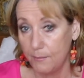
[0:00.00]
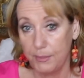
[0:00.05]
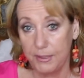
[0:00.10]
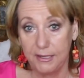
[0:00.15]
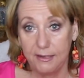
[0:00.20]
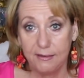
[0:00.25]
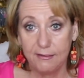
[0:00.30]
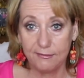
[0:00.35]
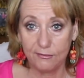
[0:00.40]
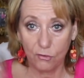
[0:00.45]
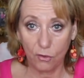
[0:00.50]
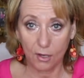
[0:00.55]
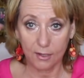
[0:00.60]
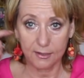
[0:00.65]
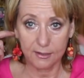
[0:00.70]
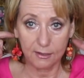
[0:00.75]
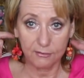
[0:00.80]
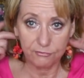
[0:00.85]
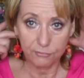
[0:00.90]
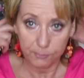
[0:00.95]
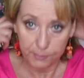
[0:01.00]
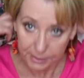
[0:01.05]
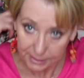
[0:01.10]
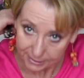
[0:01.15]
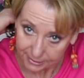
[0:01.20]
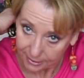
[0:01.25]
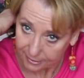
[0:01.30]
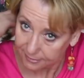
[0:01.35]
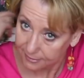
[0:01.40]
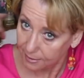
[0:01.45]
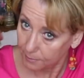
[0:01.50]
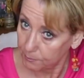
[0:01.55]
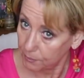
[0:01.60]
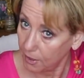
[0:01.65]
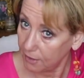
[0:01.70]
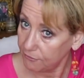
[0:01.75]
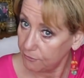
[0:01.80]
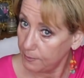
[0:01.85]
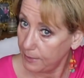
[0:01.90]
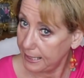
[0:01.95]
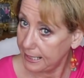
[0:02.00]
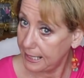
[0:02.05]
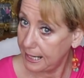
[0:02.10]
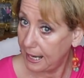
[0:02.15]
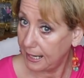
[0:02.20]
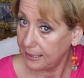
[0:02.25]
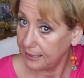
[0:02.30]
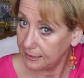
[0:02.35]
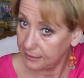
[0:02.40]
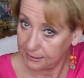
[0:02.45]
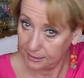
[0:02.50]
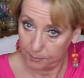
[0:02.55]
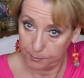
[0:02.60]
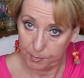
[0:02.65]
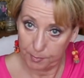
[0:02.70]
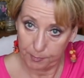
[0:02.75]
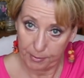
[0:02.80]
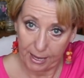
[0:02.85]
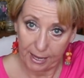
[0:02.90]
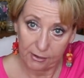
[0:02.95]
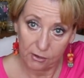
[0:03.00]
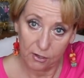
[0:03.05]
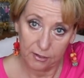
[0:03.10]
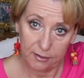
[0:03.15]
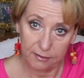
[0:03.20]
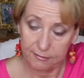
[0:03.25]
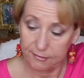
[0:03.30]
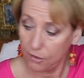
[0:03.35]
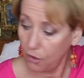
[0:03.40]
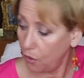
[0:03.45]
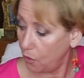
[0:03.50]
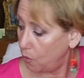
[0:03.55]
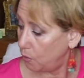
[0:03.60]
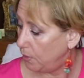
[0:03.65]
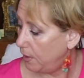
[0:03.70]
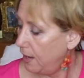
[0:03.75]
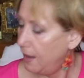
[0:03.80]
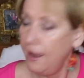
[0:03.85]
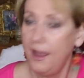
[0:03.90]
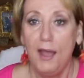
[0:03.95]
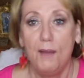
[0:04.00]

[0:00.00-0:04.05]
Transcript: but it is long enough for me to get it up off my neck and clip it back on its own.